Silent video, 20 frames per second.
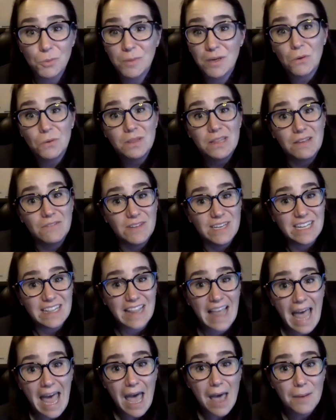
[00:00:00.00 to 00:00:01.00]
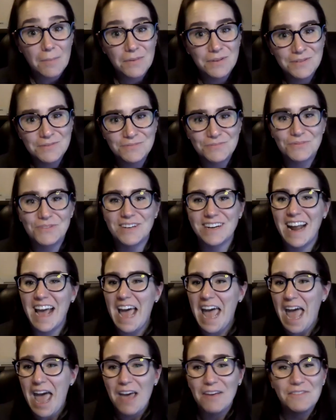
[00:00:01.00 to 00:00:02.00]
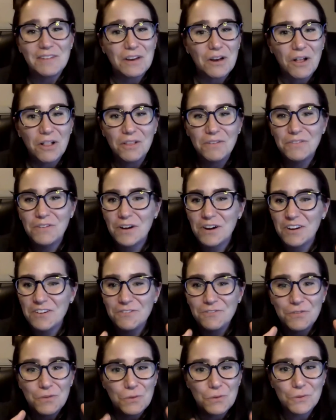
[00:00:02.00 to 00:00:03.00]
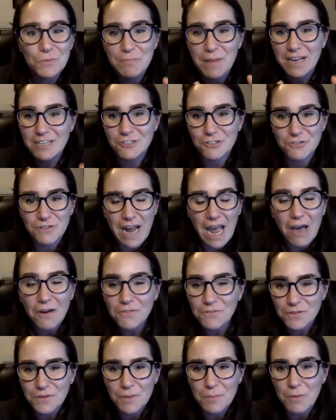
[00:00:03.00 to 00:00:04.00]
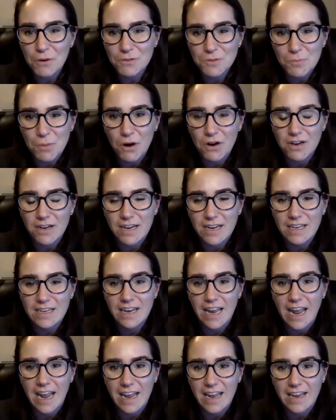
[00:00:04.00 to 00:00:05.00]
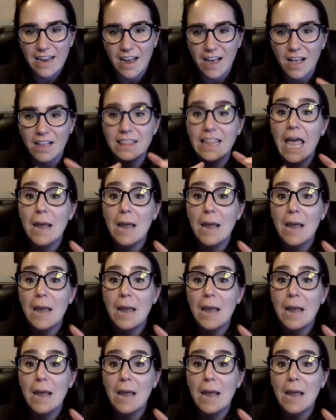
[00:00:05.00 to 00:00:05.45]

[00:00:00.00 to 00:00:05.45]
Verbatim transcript: We don't live in a lab we're not having all of our food measured out for the most part in a uh,